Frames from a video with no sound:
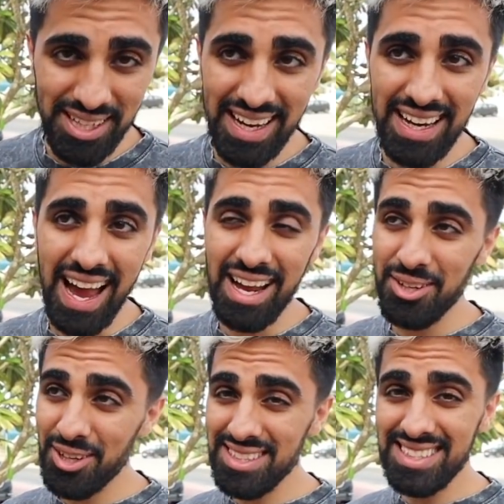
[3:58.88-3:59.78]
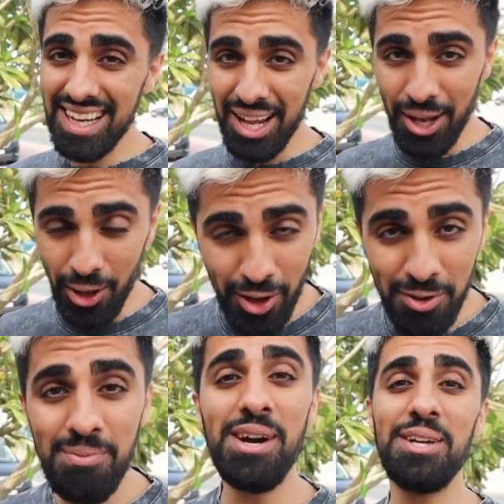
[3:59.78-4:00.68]
day and you're gonna see a lot
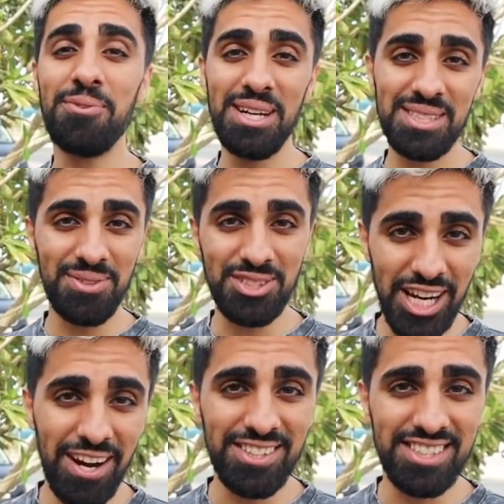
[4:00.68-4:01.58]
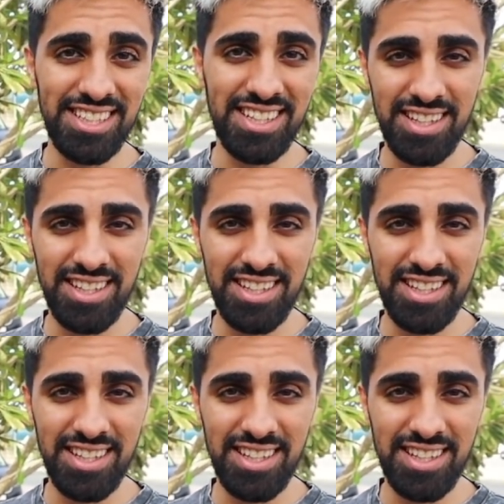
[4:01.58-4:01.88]
of money raised for charity.